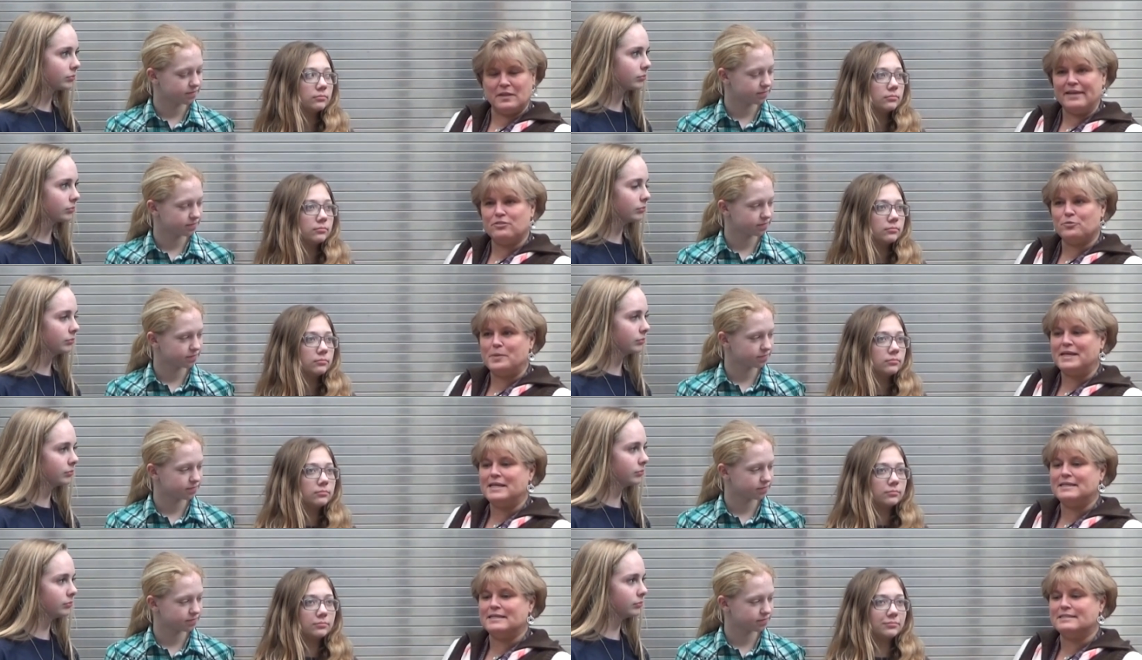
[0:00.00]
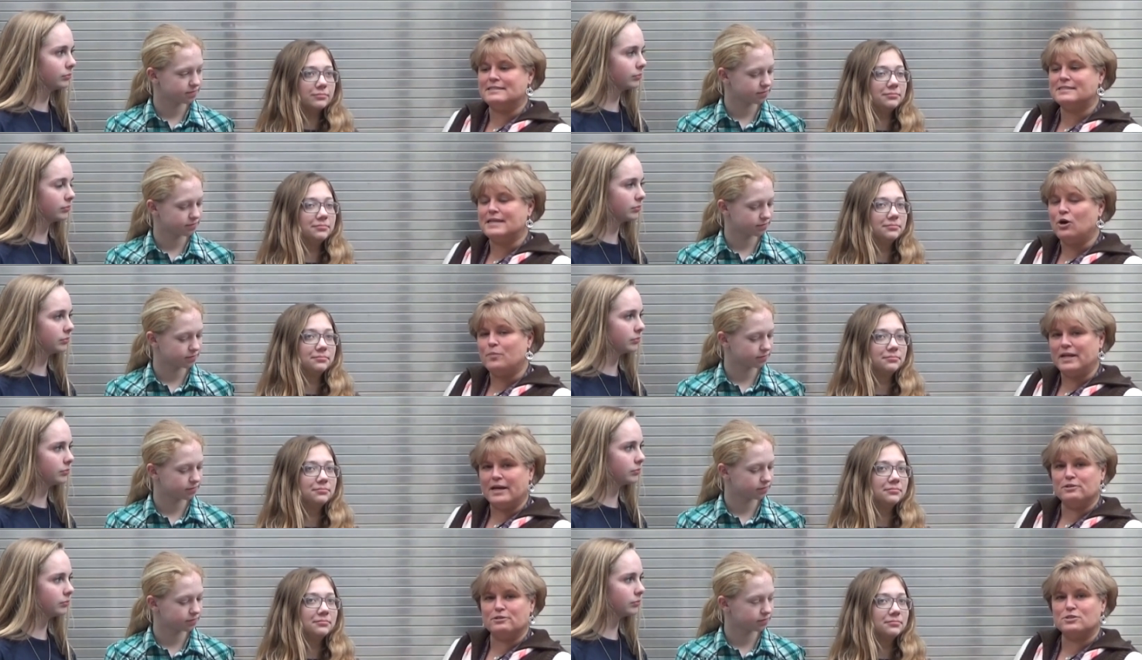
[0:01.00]
Speaker 1: Philanthropy is helping
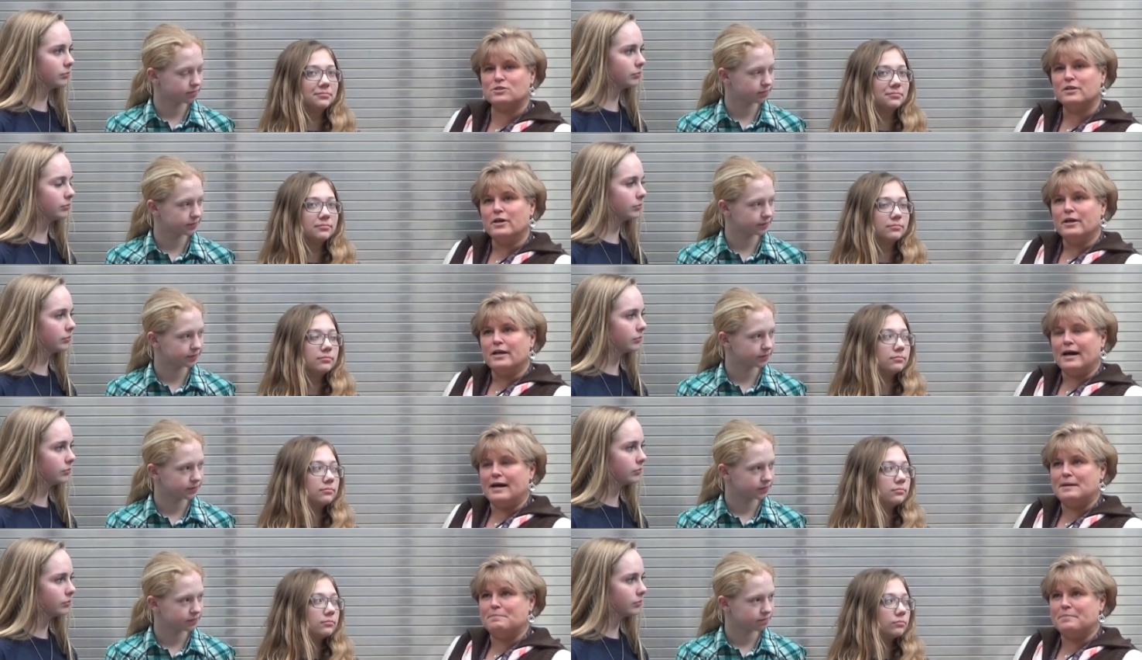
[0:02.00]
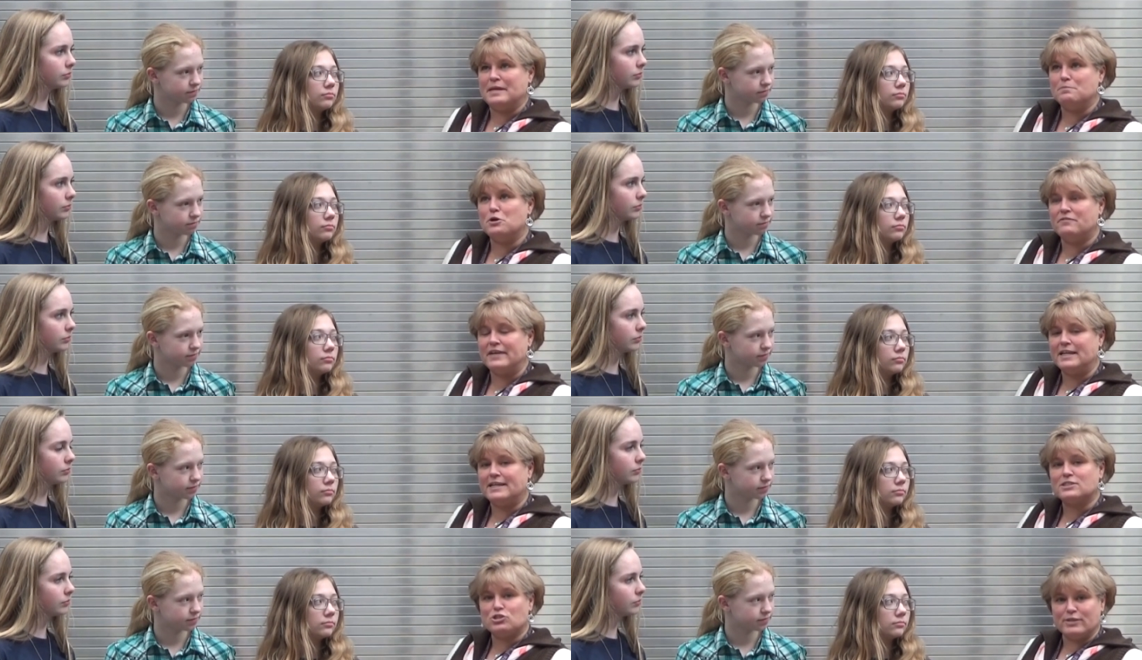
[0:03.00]
others, um, being
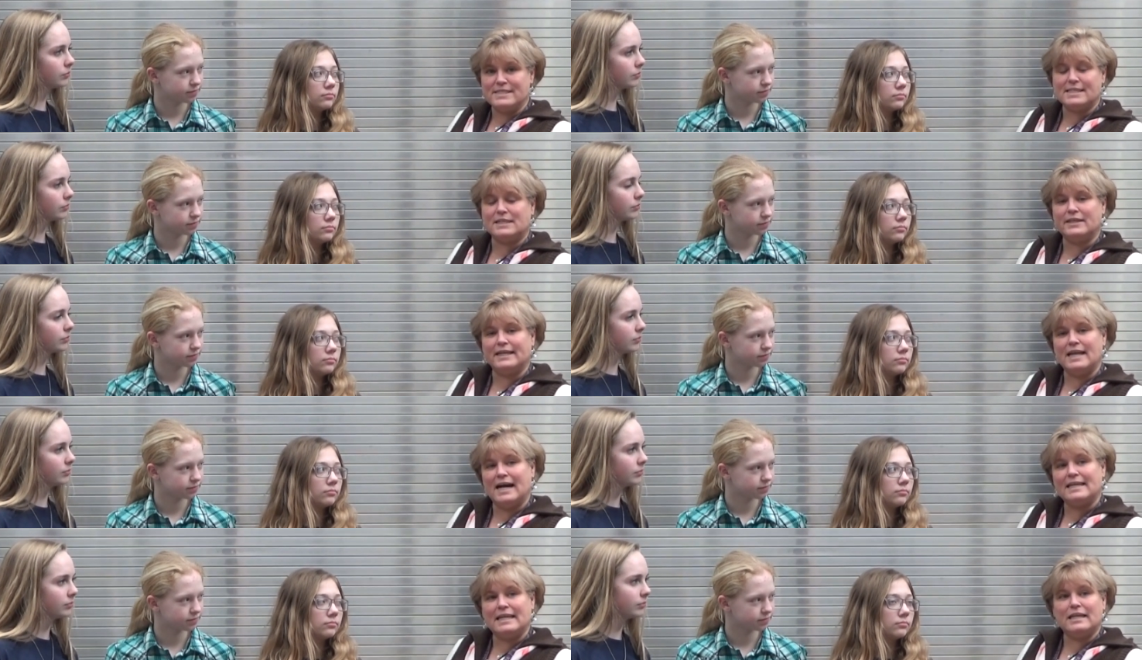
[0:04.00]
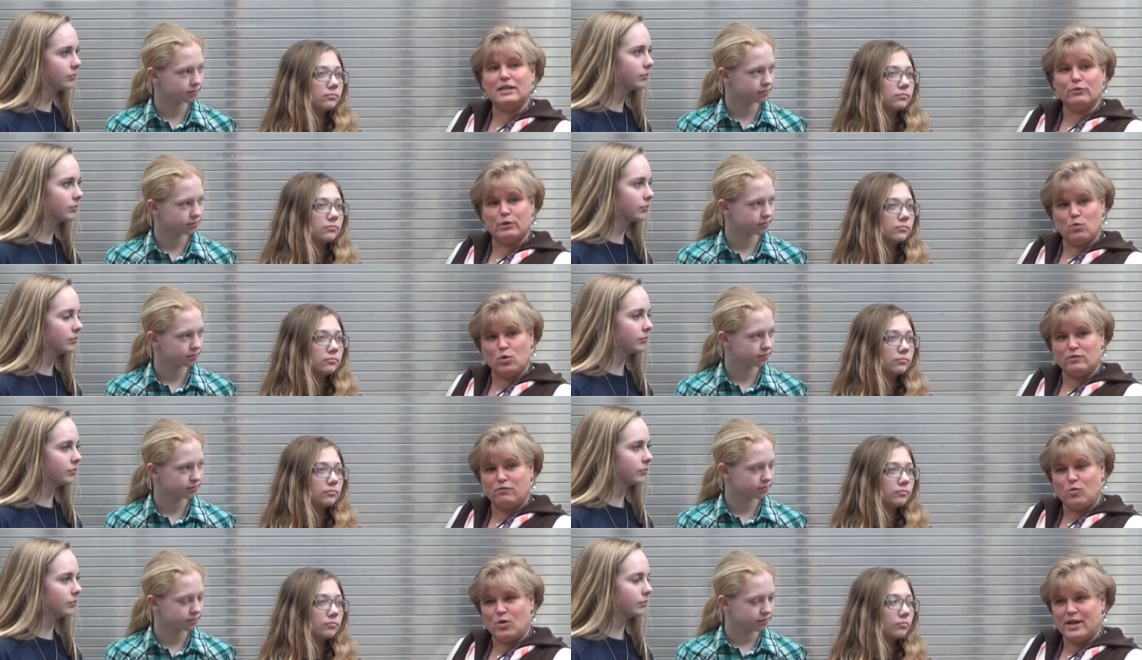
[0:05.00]
motivated extrinsically, not getting a reward
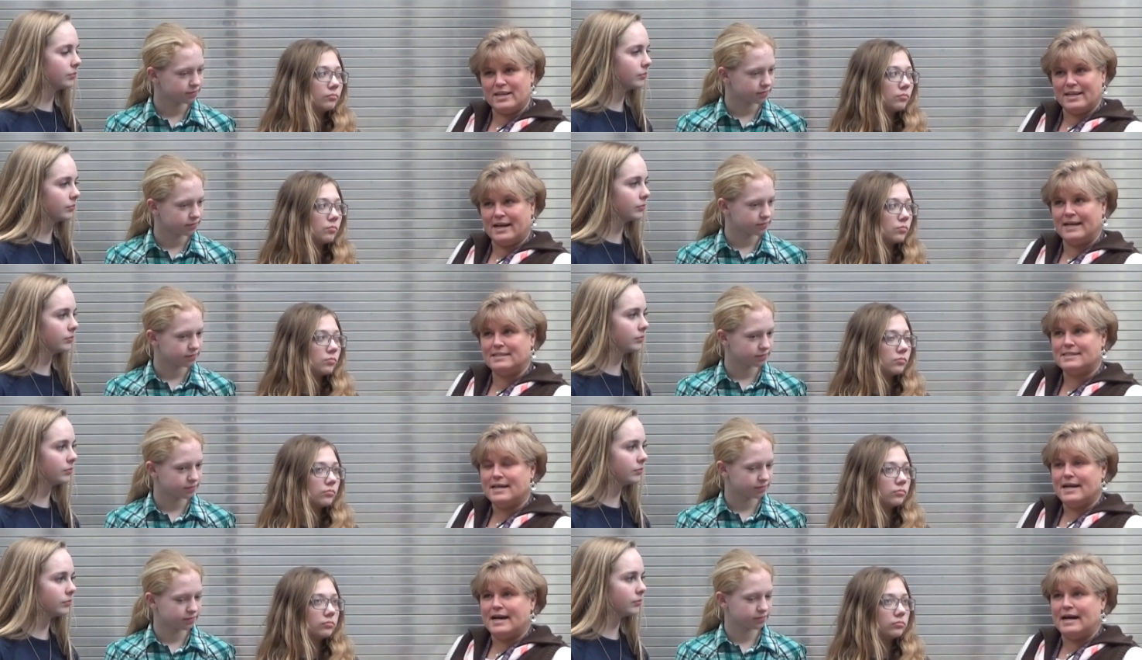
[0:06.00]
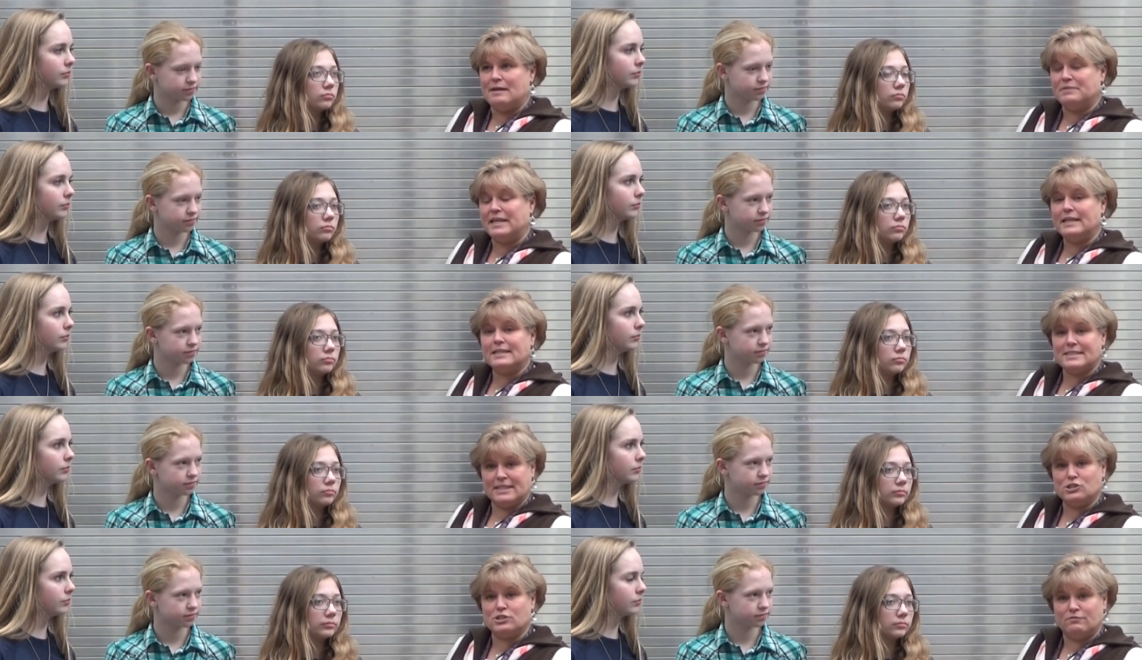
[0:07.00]
for it, not um, getting
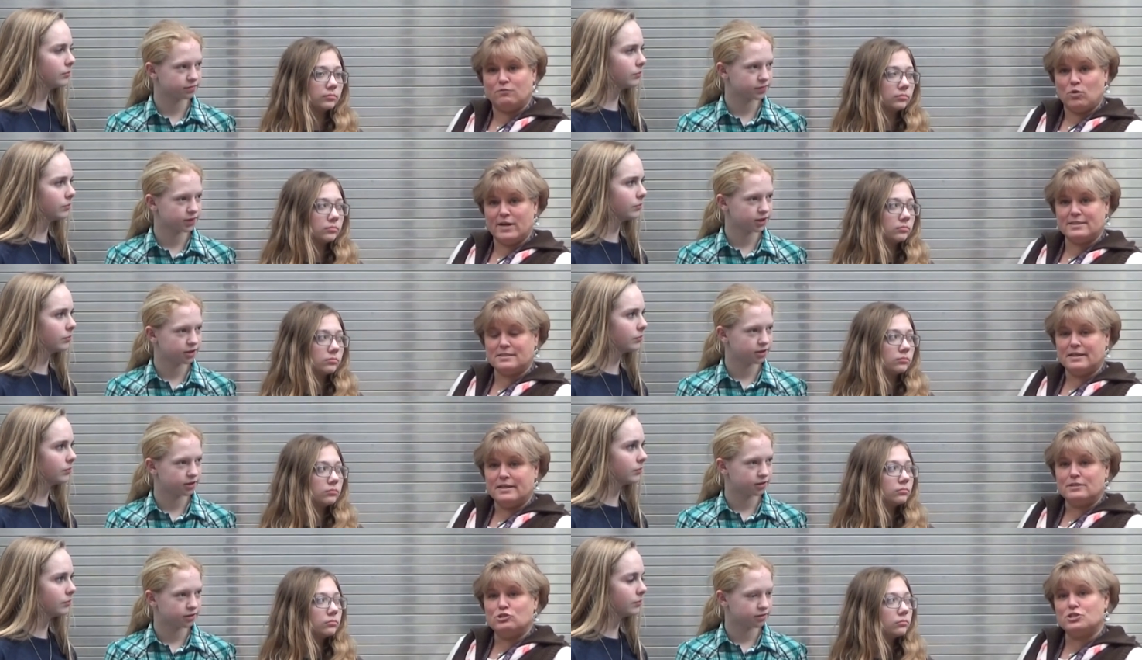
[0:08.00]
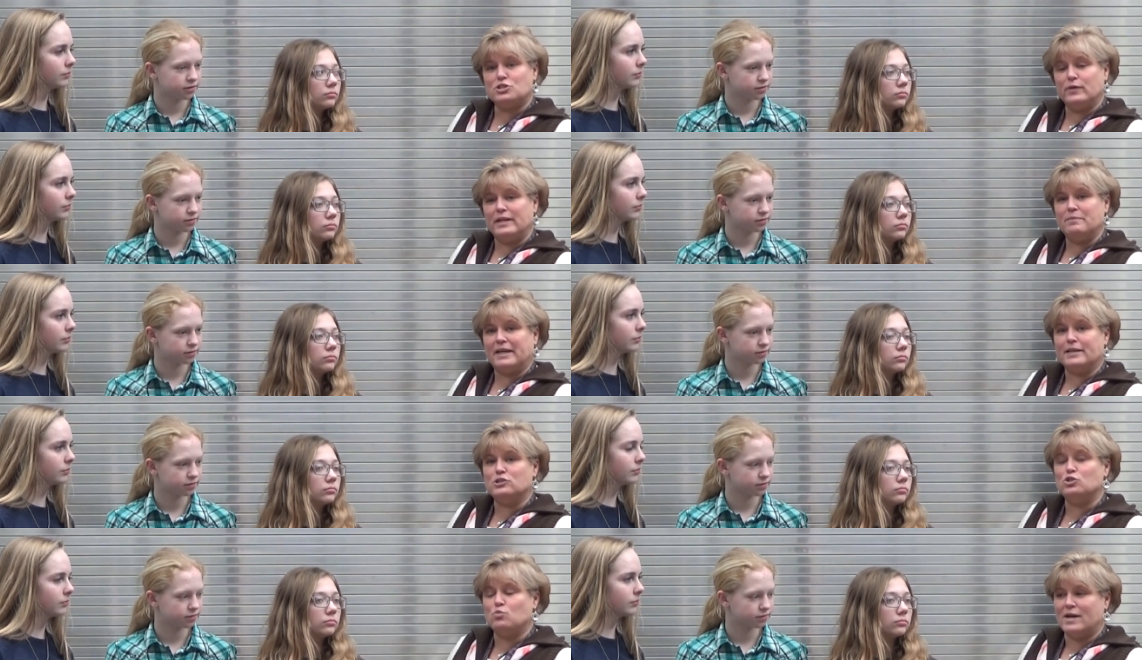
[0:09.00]
attention for it, just doing it
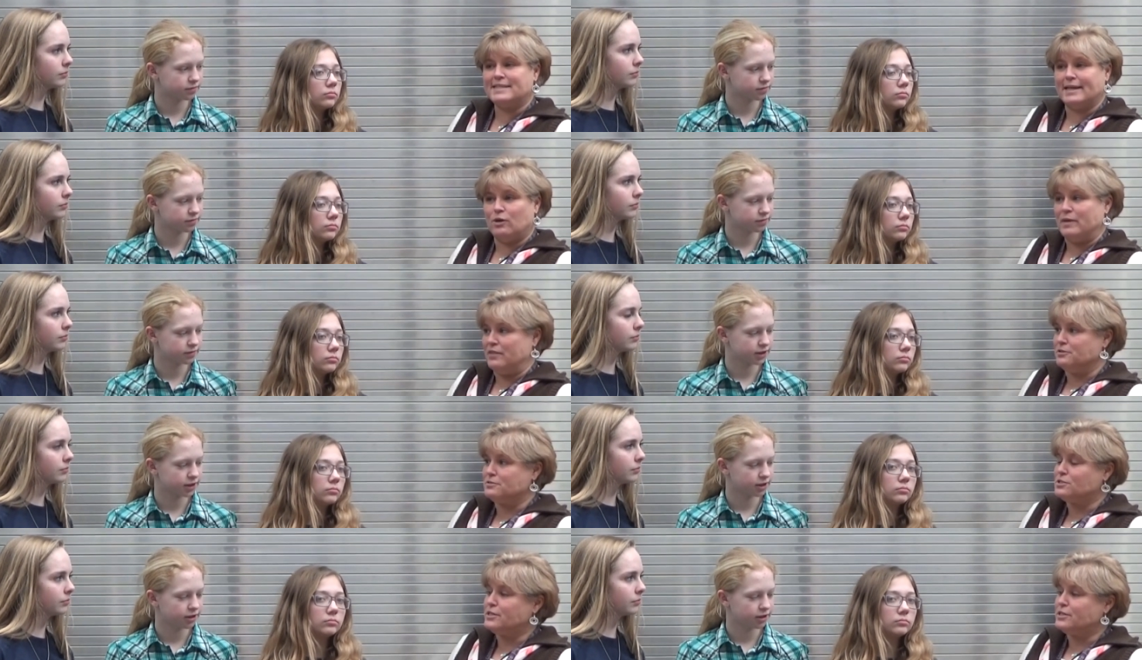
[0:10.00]
because you want to help others.